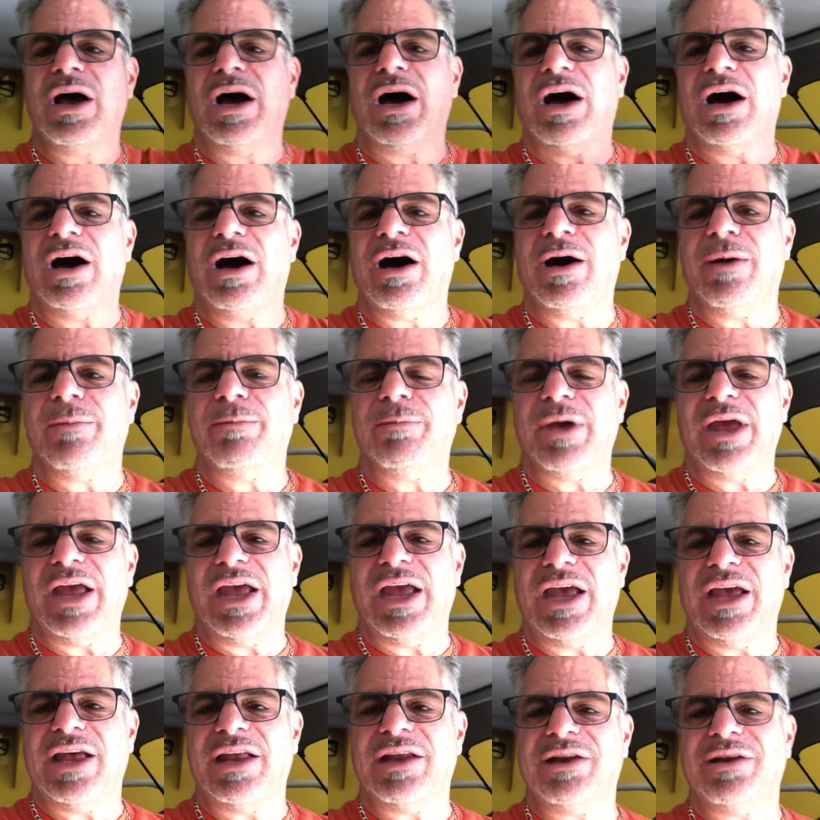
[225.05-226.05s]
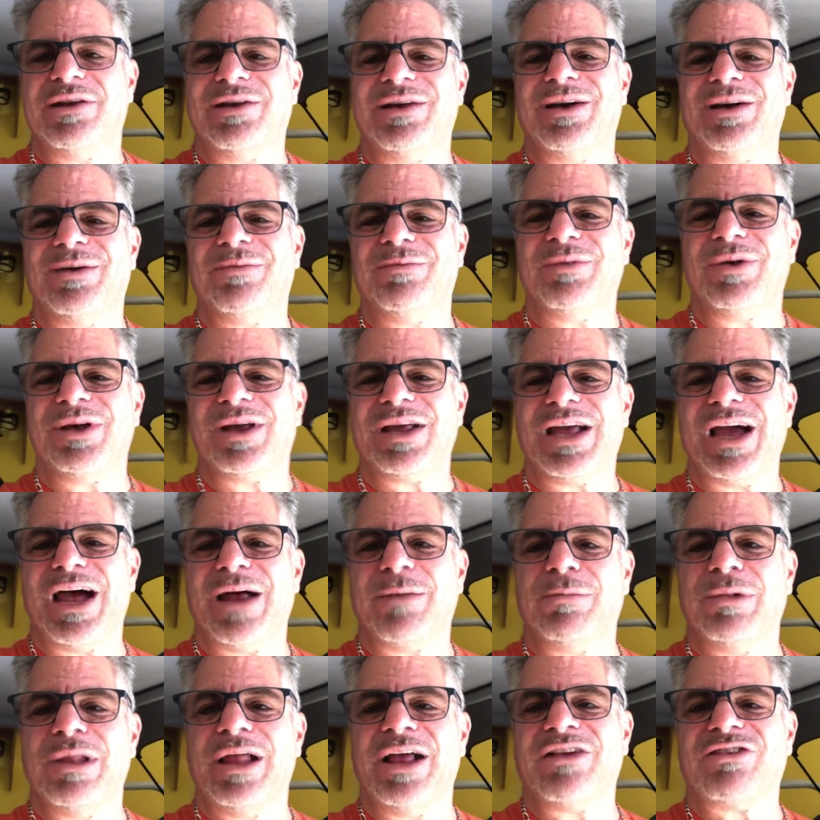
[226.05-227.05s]
Um, and um,
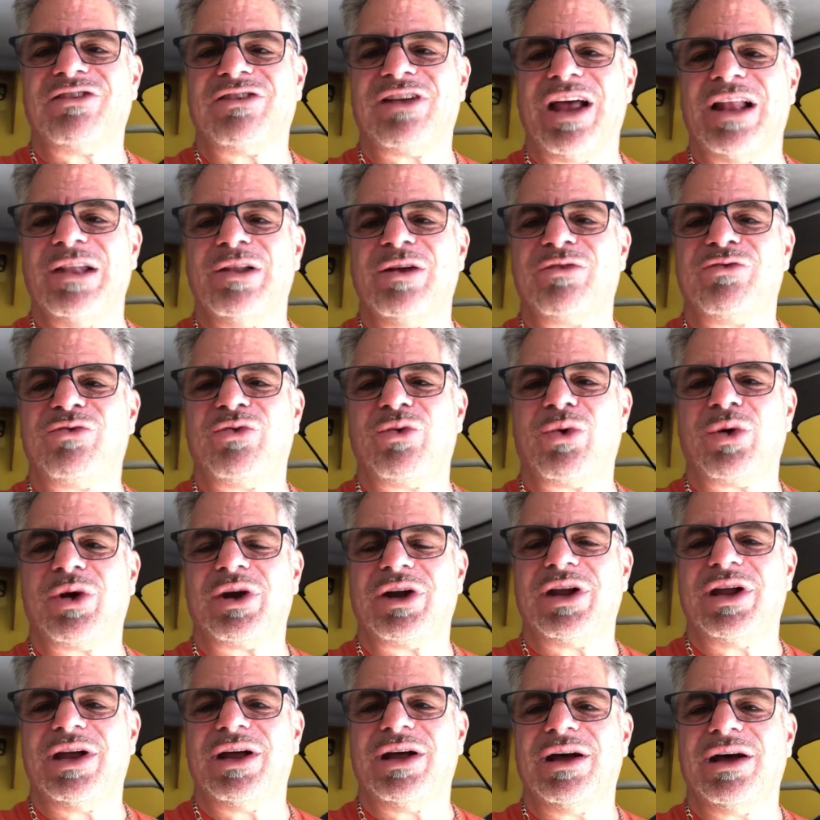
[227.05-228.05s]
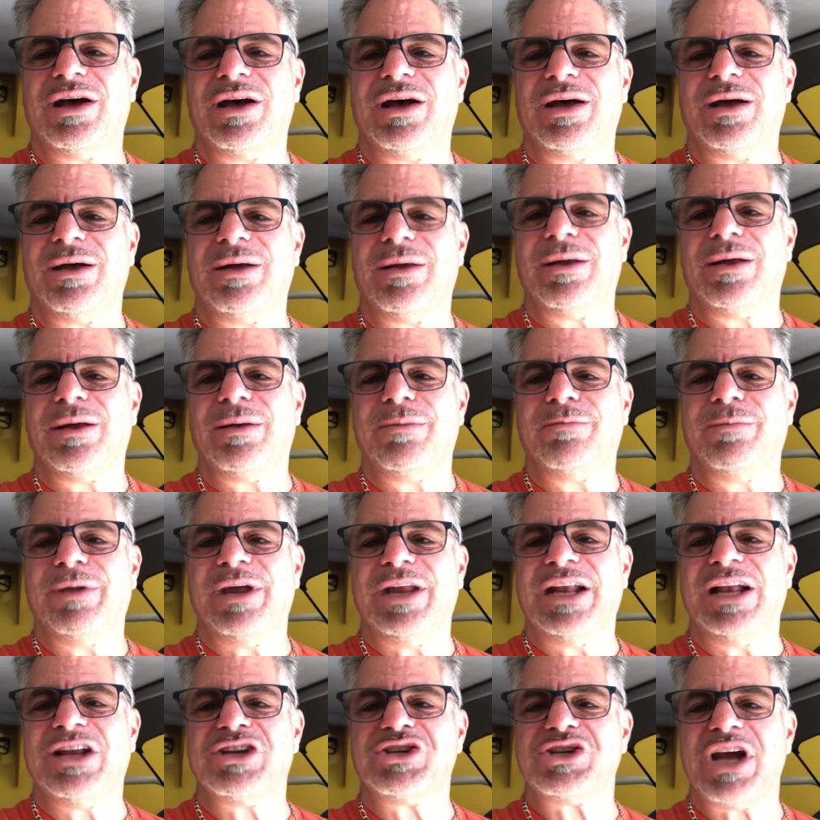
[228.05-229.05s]
God bless. I look forward to uh,
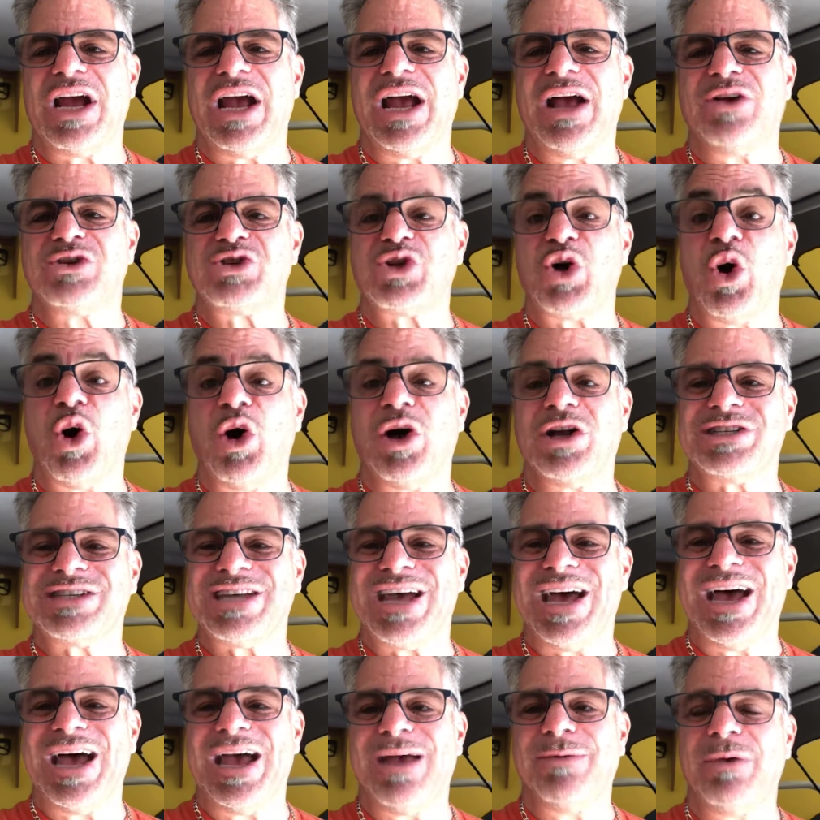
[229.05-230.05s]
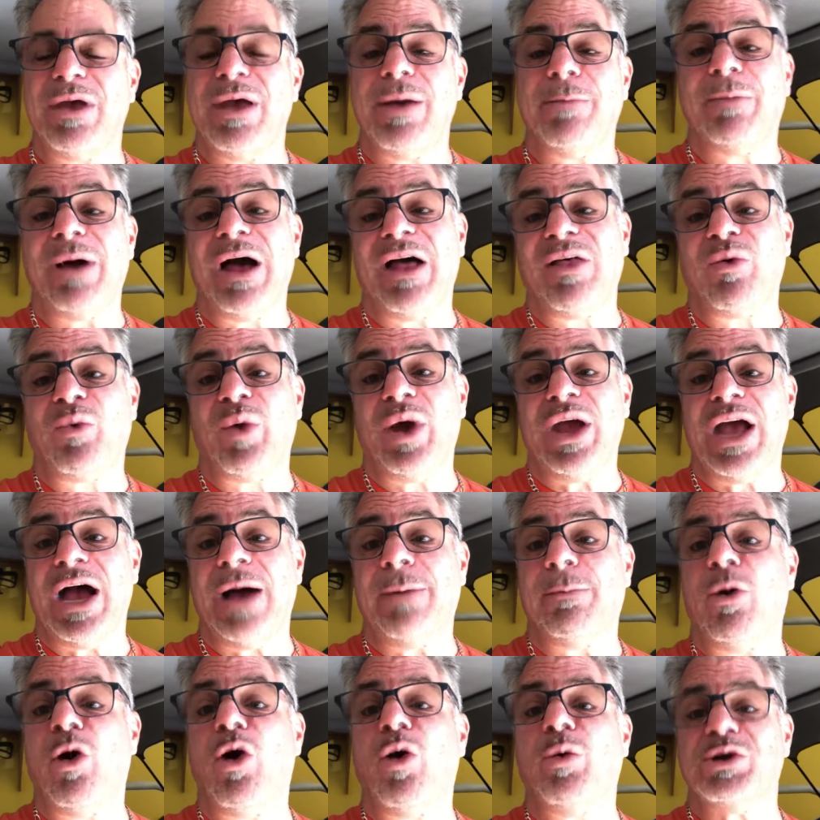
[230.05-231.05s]
being at your house on time. By the way,
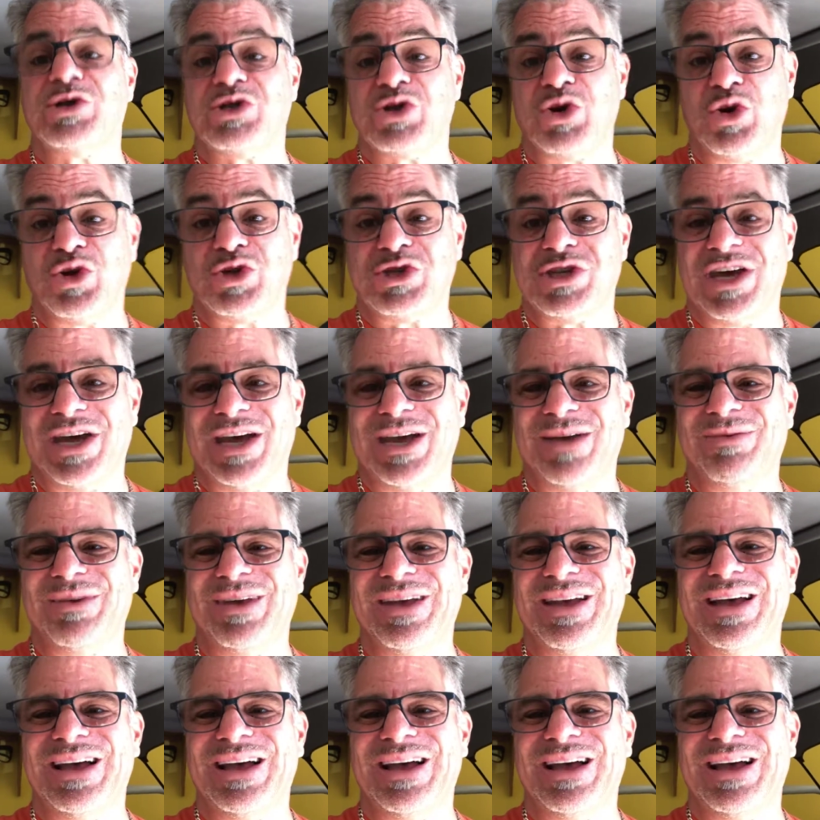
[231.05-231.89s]
I'm always on time.